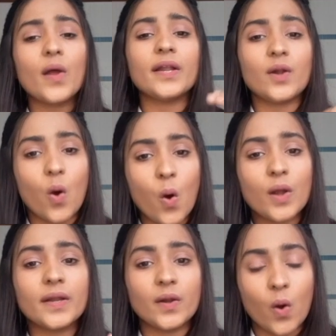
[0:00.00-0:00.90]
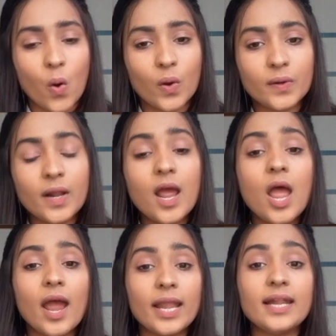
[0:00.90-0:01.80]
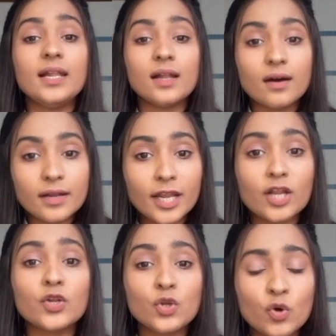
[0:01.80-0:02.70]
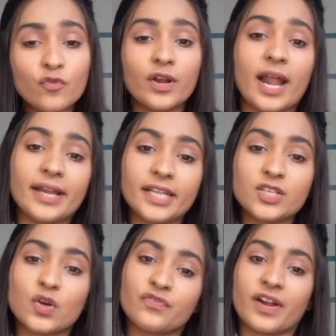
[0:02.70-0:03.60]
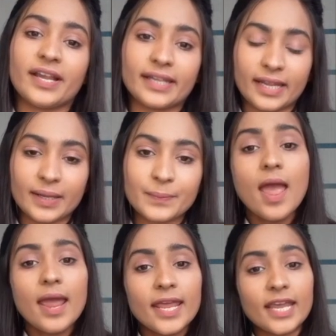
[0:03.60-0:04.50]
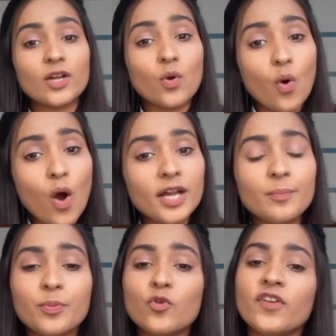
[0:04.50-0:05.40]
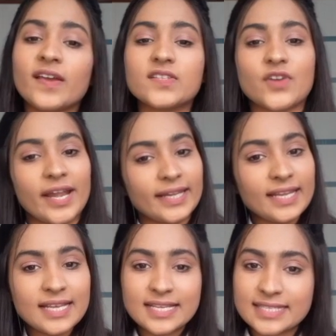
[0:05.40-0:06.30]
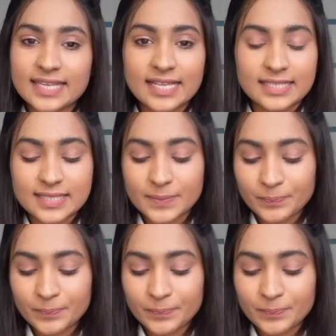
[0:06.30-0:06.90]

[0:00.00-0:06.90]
and on and on in learning new varieties of writing. He can go on improving his writing skills.